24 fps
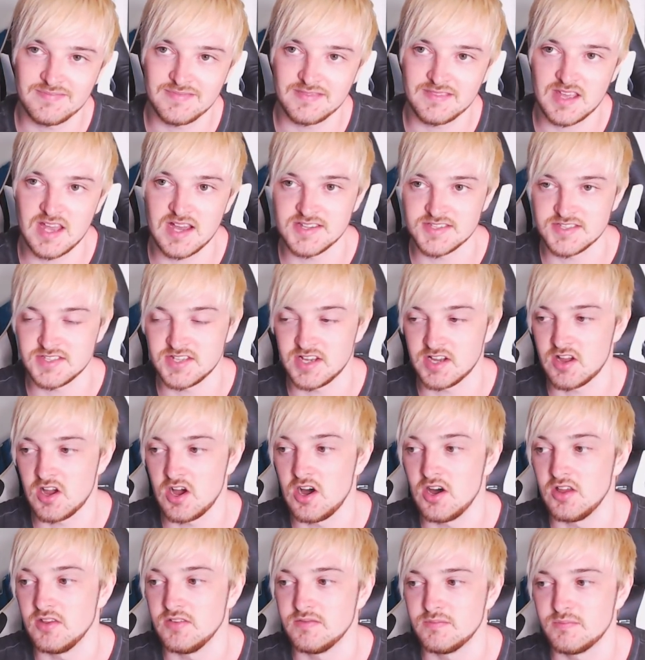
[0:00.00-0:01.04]
Casta
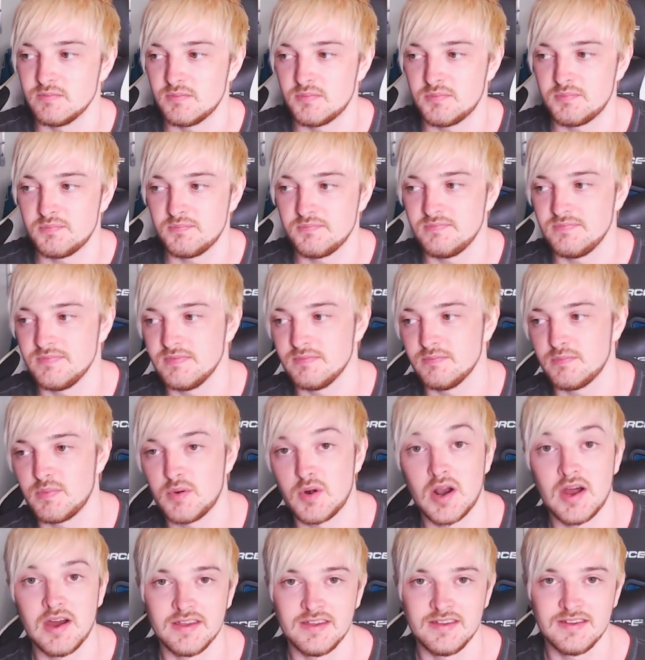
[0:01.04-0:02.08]
can't
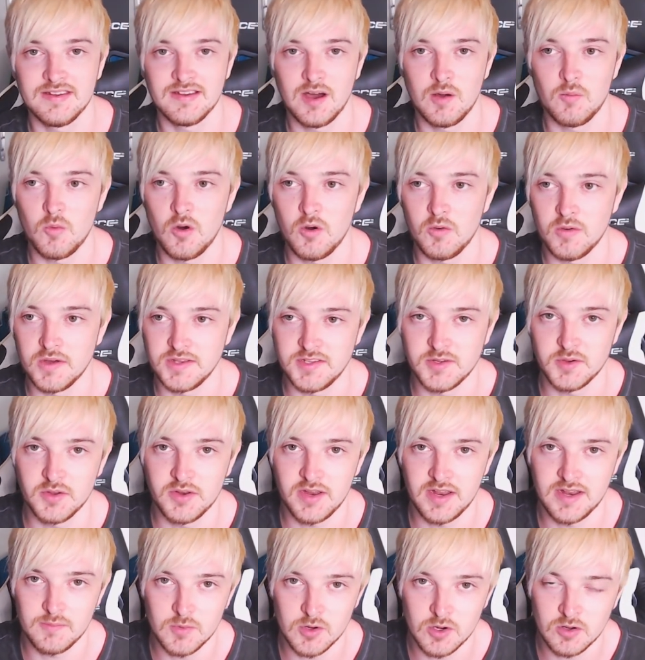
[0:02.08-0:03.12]
pry on what we're doing
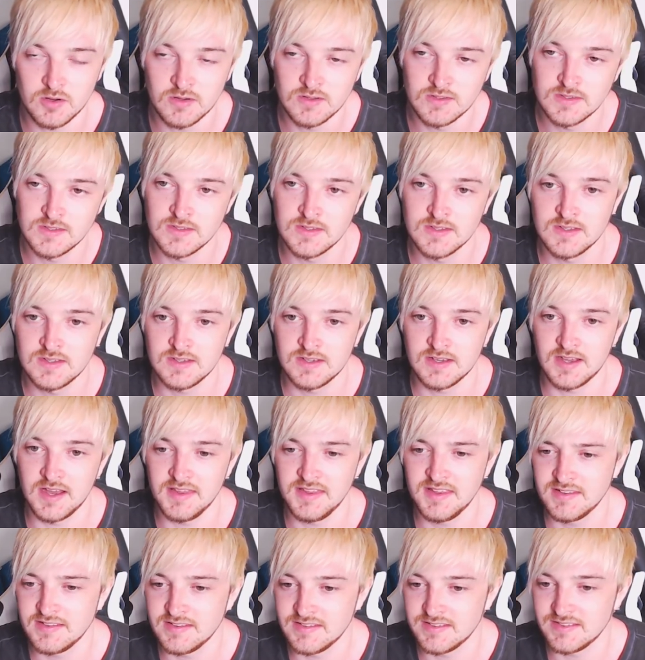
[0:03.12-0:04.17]
anymore. And
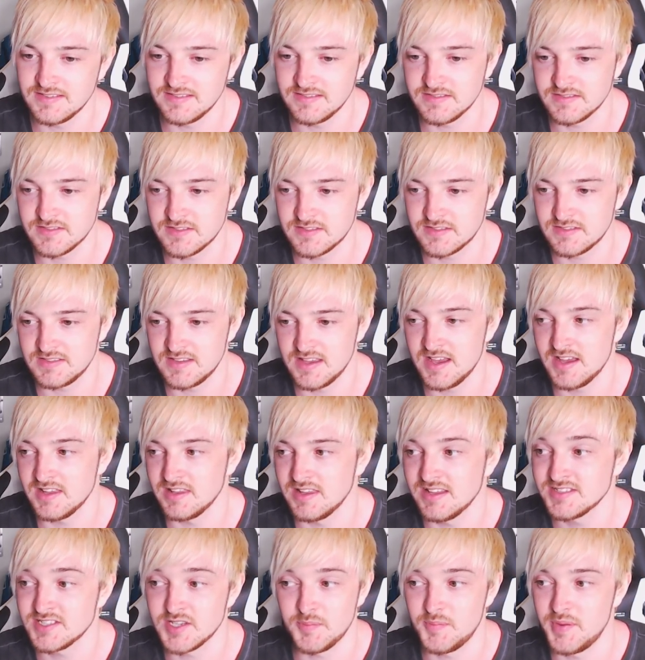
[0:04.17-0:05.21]
then, yeah,
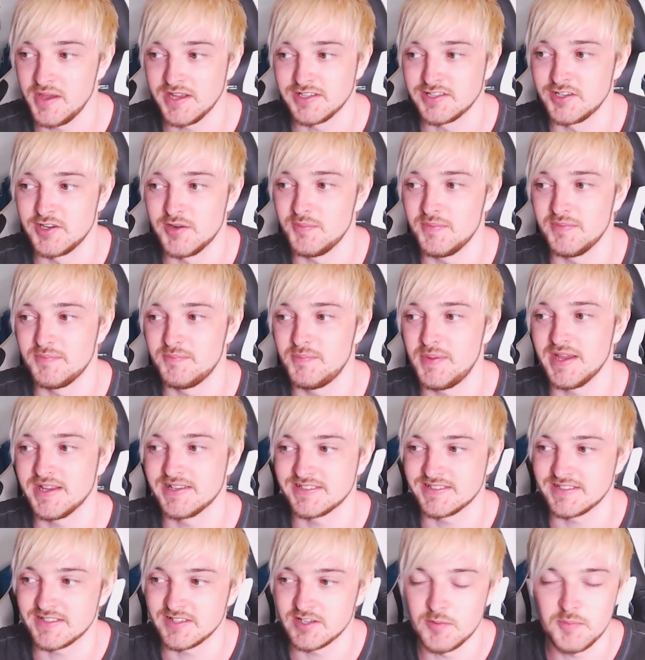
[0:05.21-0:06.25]
Lanza picked up
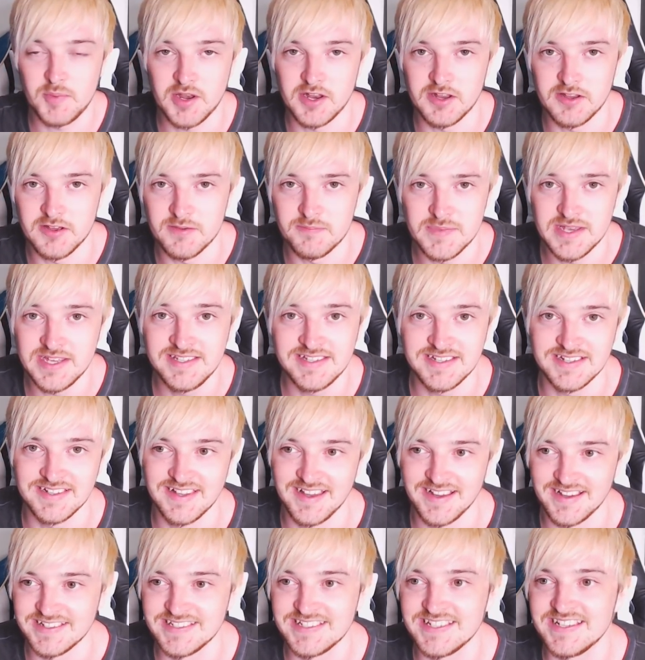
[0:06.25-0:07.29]
on it immediately.
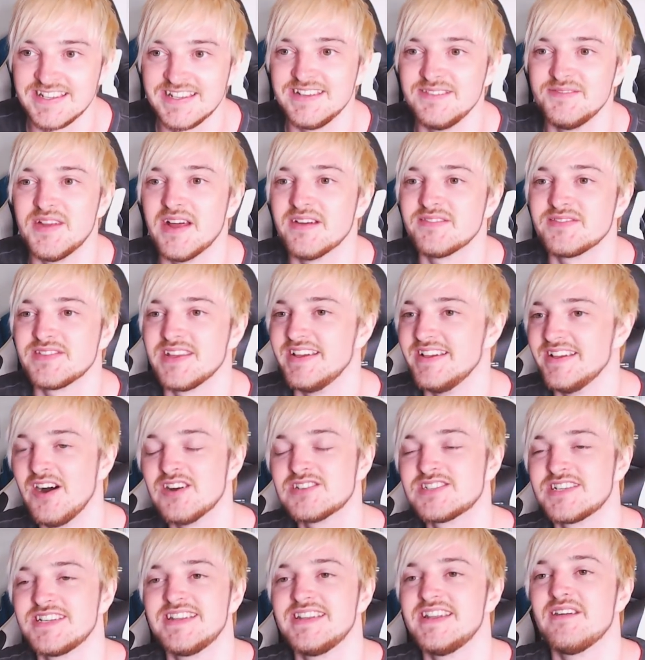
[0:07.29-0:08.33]
Like,
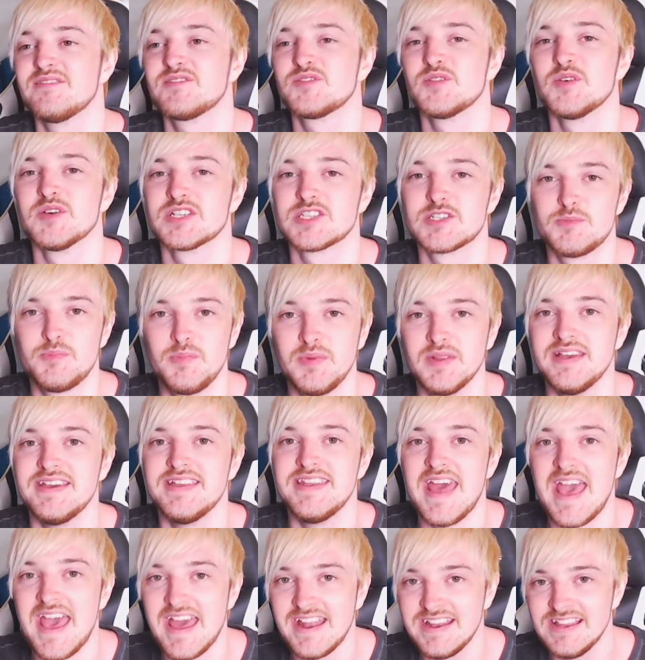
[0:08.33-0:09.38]
Archer didn't have to
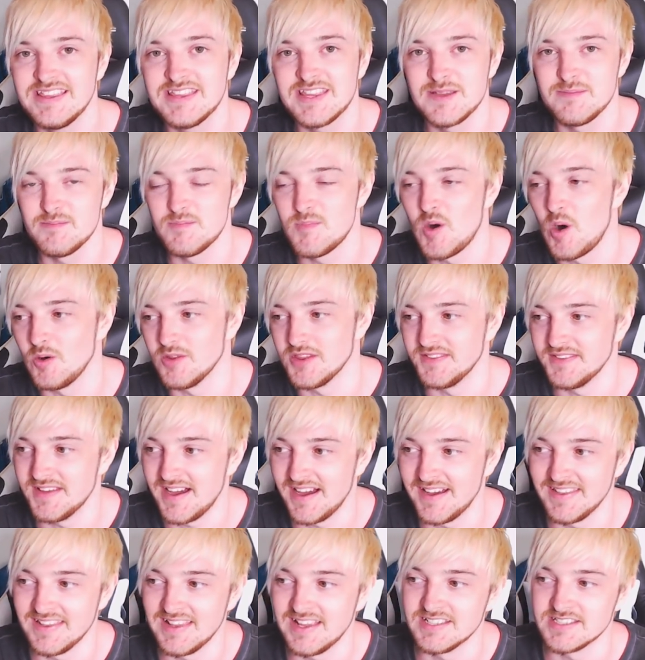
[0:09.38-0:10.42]
explain anything more than
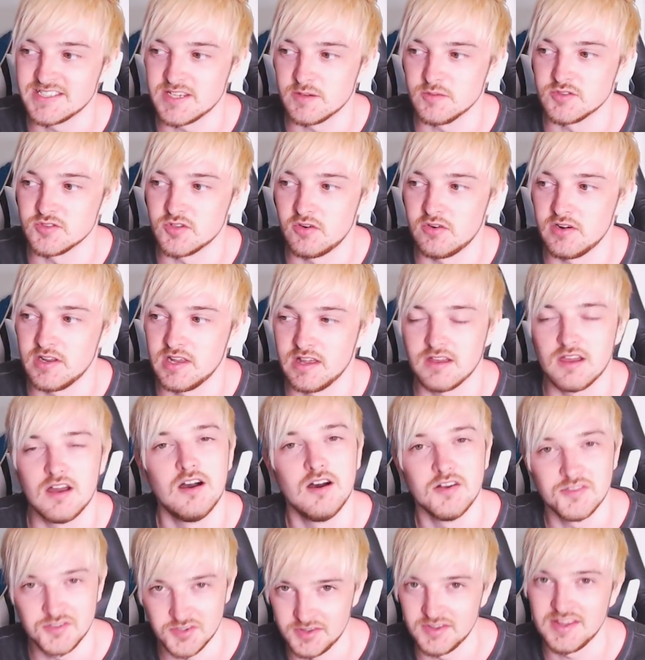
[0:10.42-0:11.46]
that, and Lanza was already like,
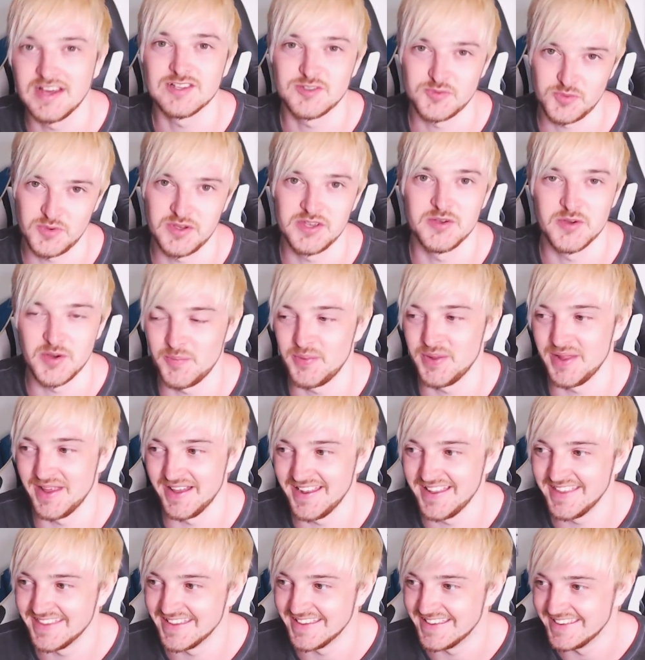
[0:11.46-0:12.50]
oh, so that's what you're
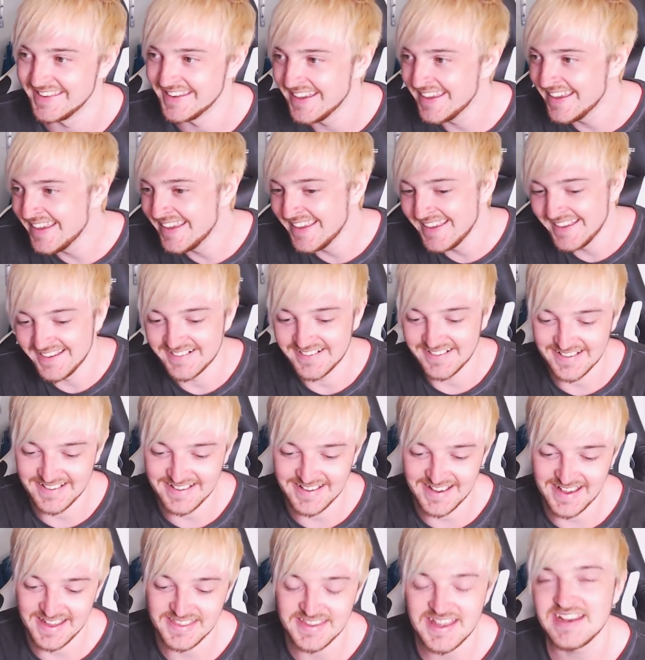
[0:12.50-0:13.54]
planning,
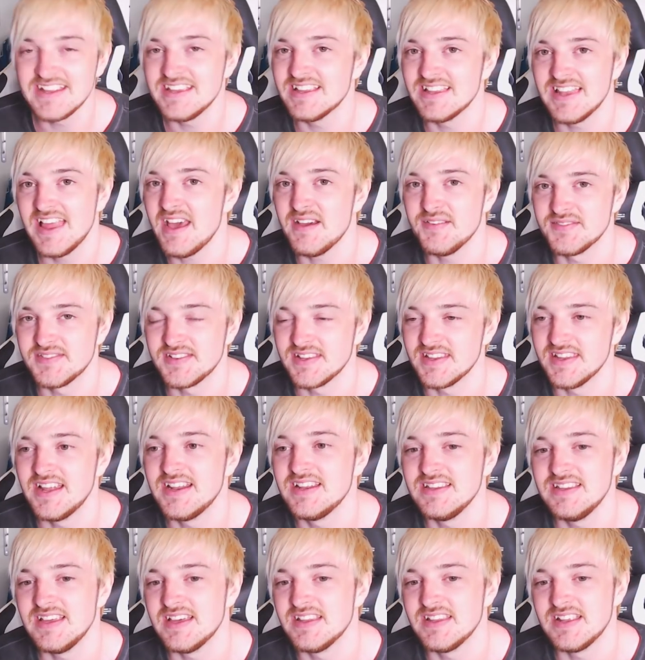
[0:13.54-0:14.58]
right? And then he left.
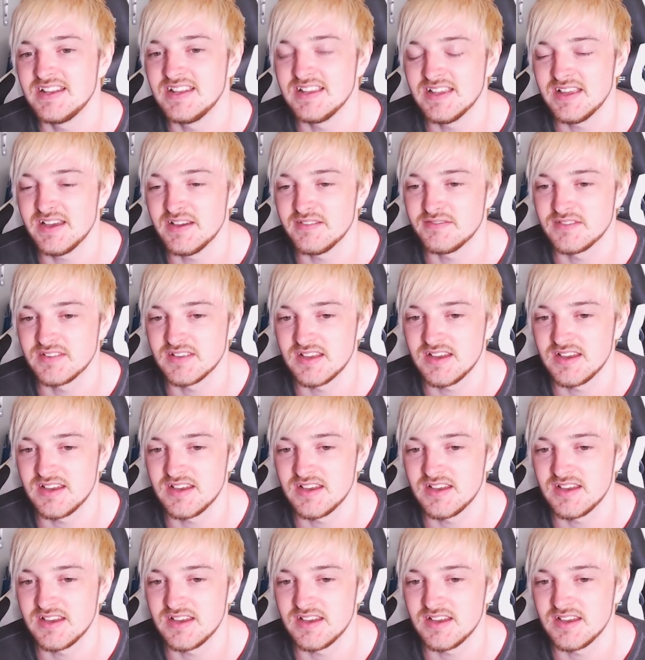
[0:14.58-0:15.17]
And then he left.